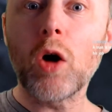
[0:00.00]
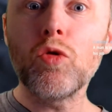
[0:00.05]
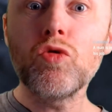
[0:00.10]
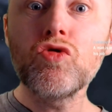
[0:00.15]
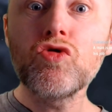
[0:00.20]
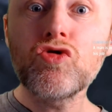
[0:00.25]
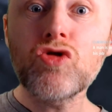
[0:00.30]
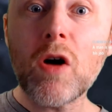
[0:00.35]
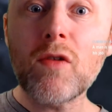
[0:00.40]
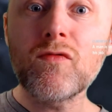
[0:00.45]

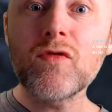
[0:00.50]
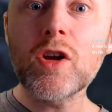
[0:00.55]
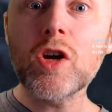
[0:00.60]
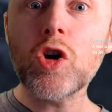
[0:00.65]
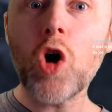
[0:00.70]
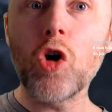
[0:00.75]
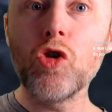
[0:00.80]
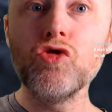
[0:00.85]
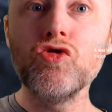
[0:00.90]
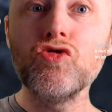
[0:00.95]
kills every
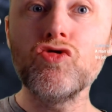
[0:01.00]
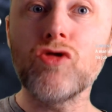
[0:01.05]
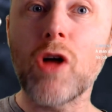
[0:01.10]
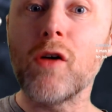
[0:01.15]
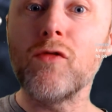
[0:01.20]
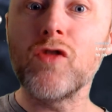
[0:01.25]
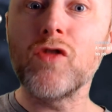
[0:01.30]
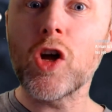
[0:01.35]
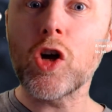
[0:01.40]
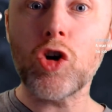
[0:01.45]
cunt.
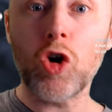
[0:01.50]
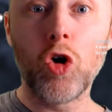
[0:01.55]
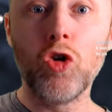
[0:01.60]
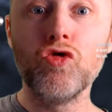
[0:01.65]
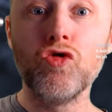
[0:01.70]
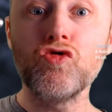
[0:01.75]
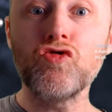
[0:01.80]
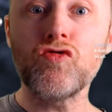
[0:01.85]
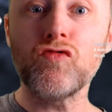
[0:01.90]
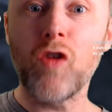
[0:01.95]
Every
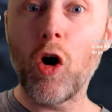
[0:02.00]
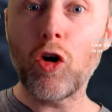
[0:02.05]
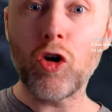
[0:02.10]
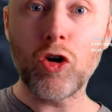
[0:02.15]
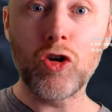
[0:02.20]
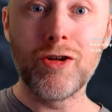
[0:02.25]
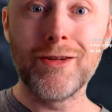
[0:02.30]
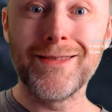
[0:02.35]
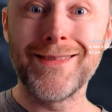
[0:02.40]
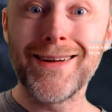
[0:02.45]
cunt's
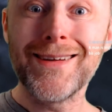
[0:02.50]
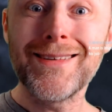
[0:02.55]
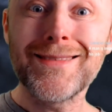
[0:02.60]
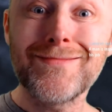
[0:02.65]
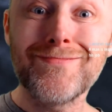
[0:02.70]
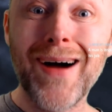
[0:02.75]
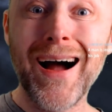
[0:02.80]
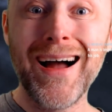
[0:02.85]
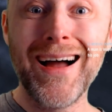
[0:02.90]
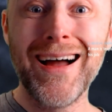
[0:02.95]
fucking dead,
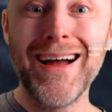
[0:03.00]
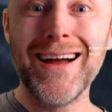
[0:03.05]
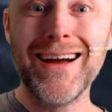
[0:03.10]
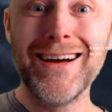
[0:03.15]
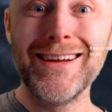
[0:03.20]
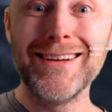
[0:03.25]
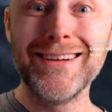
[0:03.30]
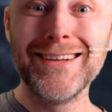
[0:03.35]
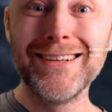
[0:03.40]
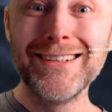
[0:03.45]
man.